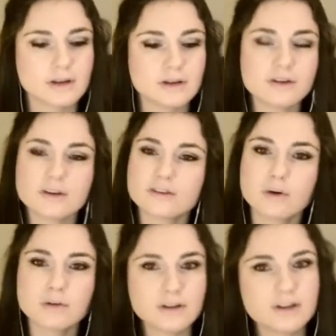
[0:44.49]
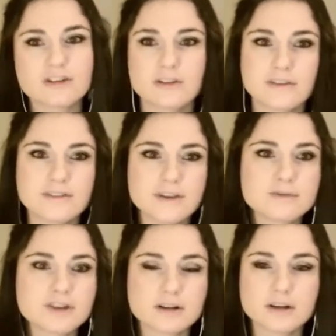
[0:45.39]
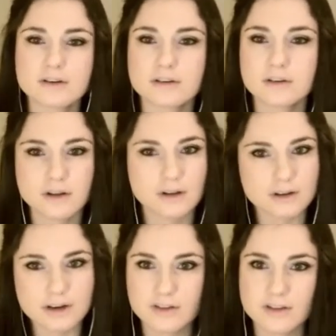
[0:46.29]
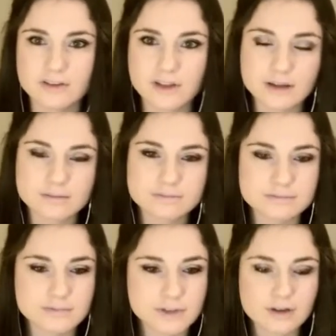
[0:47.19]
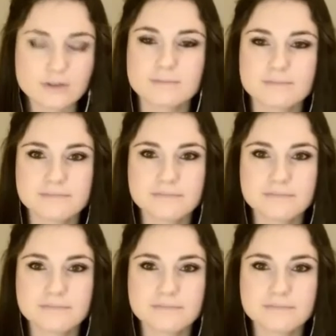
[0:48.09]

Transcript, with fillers: you're you're told to teach a certain subject, and you're you're given this like you know